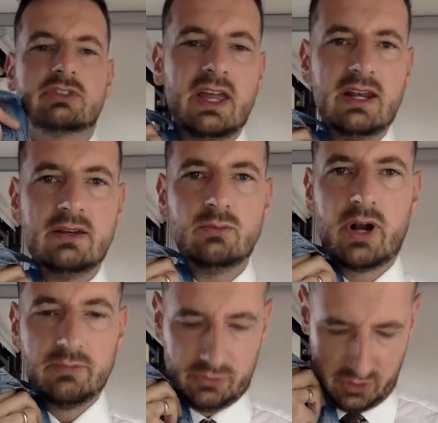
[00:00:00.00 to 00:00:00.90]
then
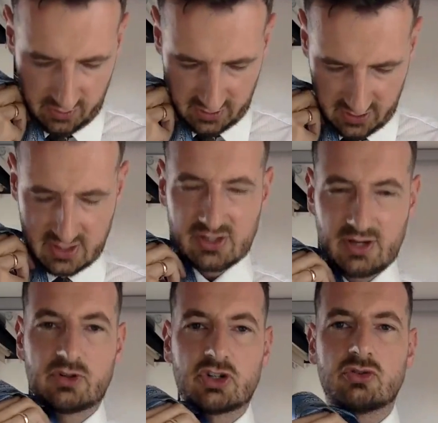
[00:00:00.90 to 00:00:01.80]
what I'm doing is
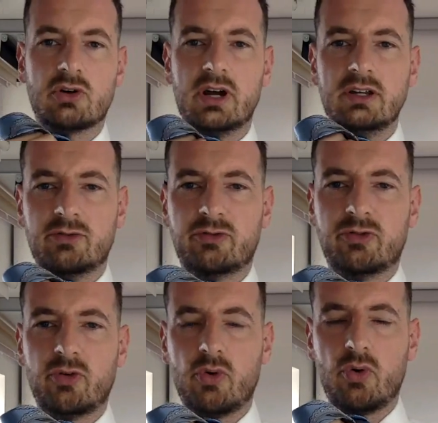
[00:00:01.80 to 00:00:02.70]
I'm trying
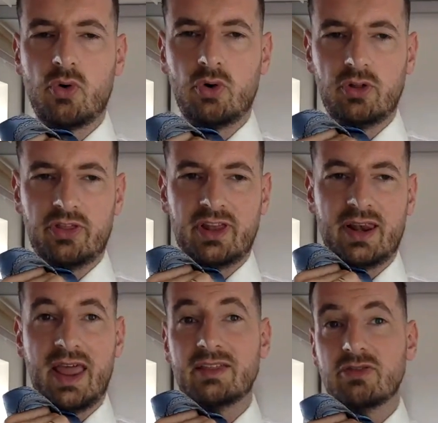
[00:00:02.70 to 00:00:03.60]
for the
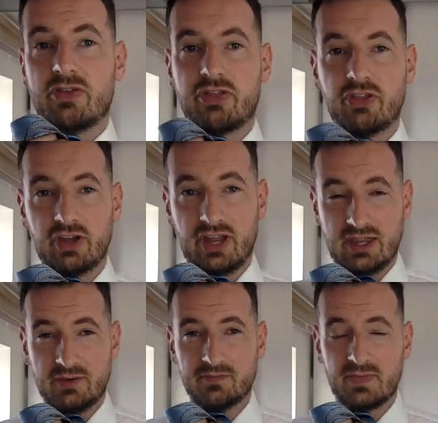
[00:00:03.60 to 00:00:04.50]
length
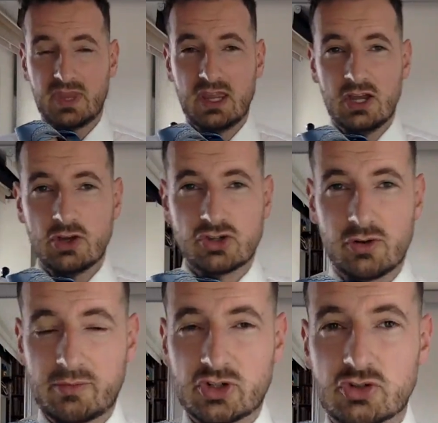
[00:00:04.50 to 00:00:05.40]
here.
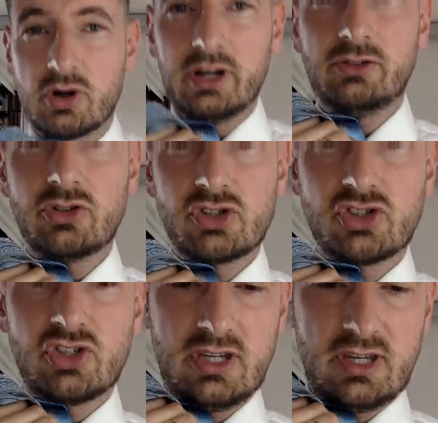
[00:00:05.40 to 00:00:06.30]
So I'm trying to
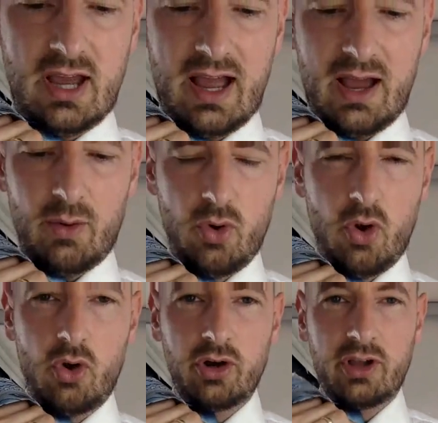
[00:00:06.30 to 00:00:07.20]
see how
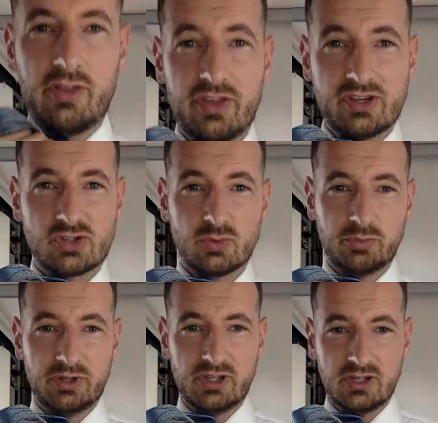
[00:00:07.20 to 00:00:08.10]
long this would
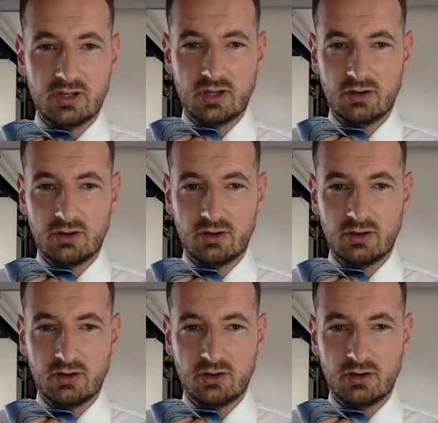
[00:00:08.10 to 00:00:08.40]
be